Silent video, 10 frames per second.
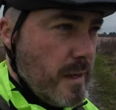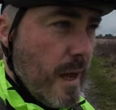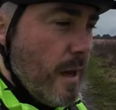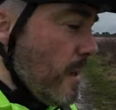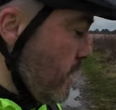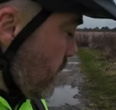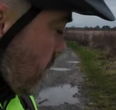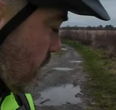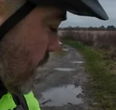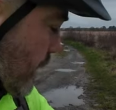yeah,
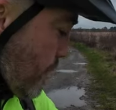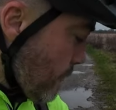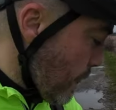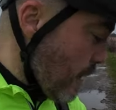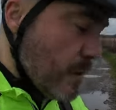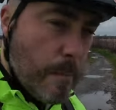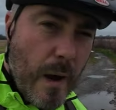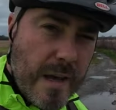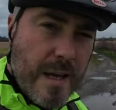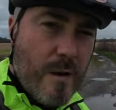um, having a
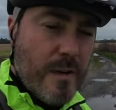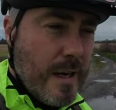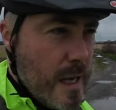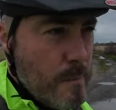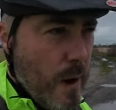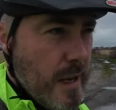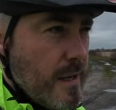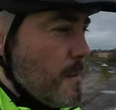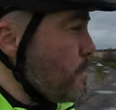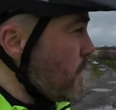bike, having an
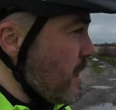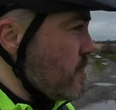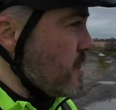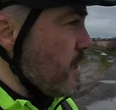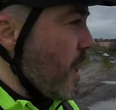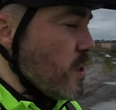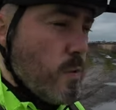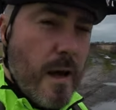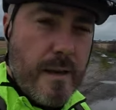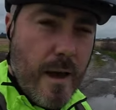e-bike, it's just a nice
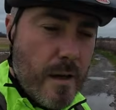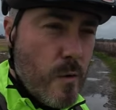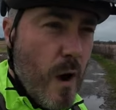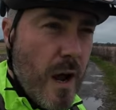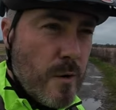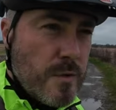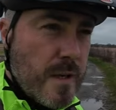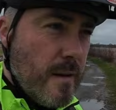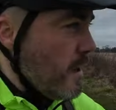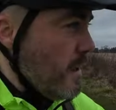way of getting around.
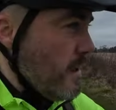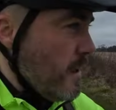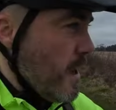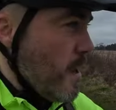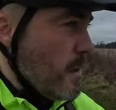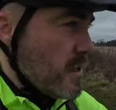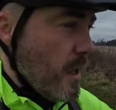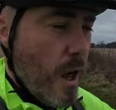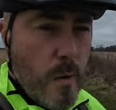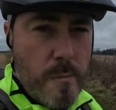Um, it's a
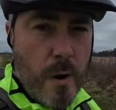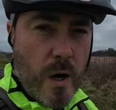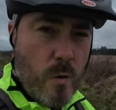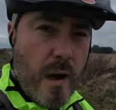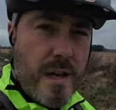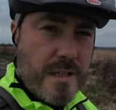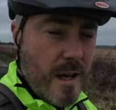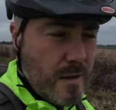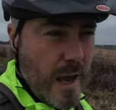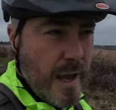low impact way, isn't
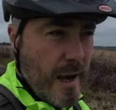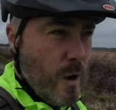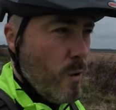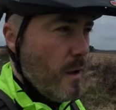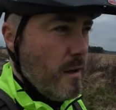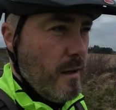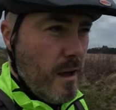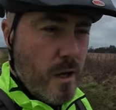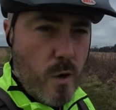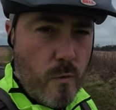it? Getting out
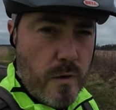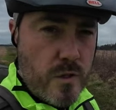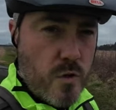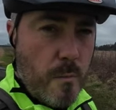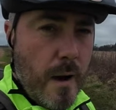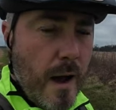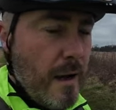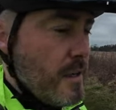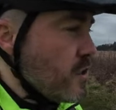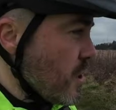and covering some
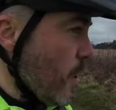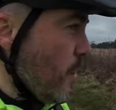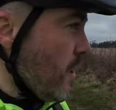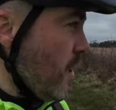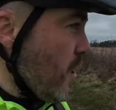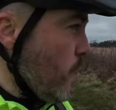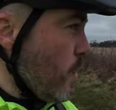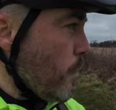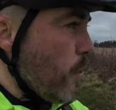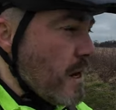mileage. So
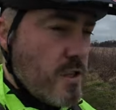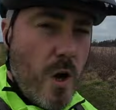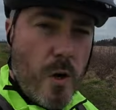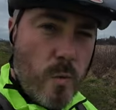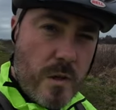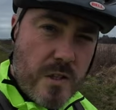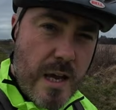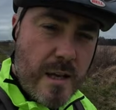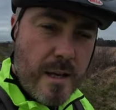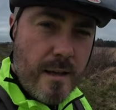we'll press on, we'll
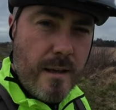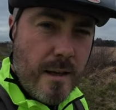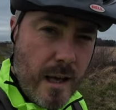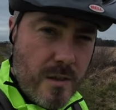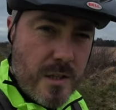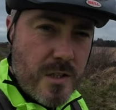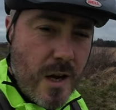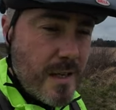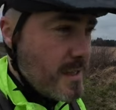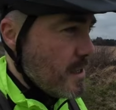take in the
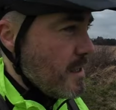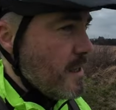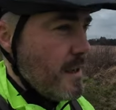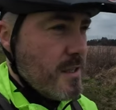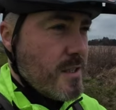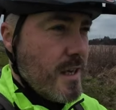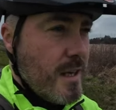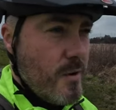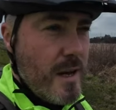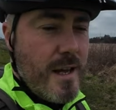sights and
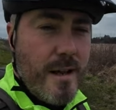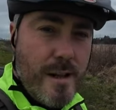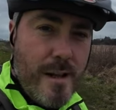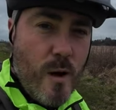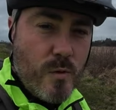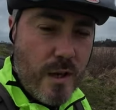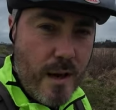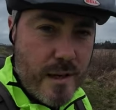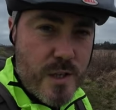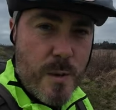scenery of the
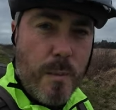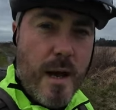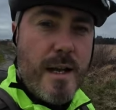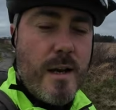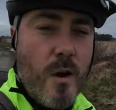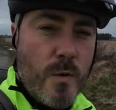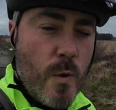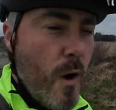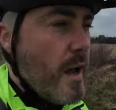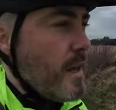Lancashire Plain along the
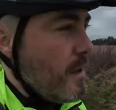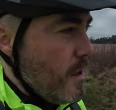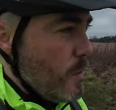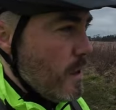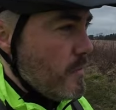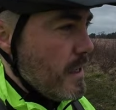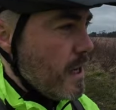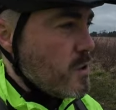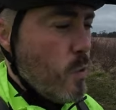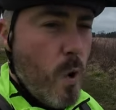way We'll have a
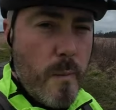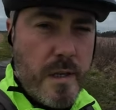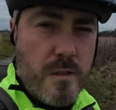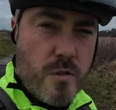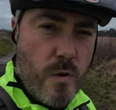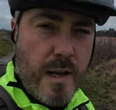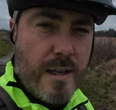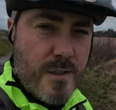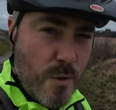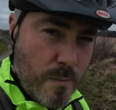nice warming drink,
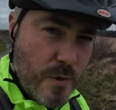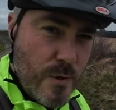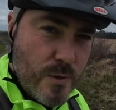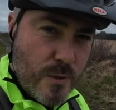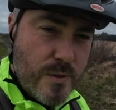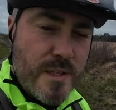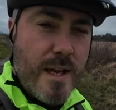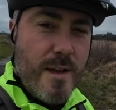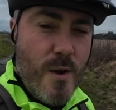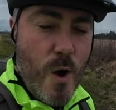some noodles
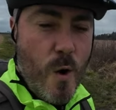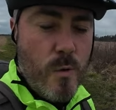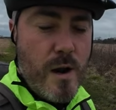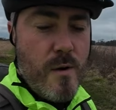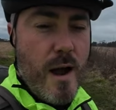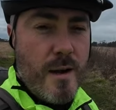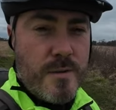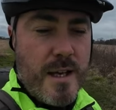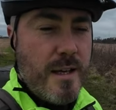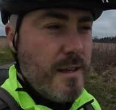halfway
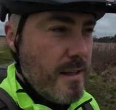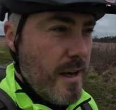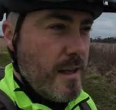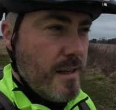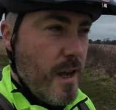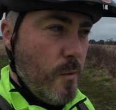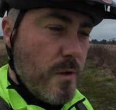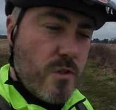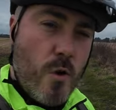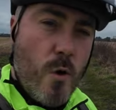round, and yeah, we'll
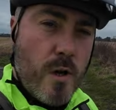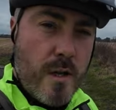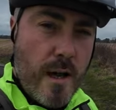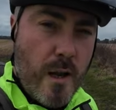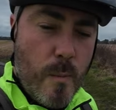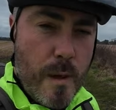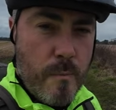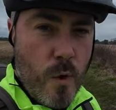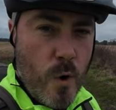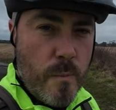talk a little bit
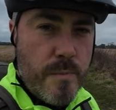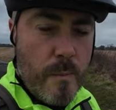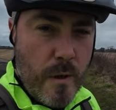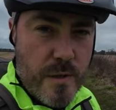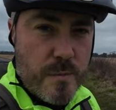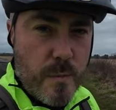more about this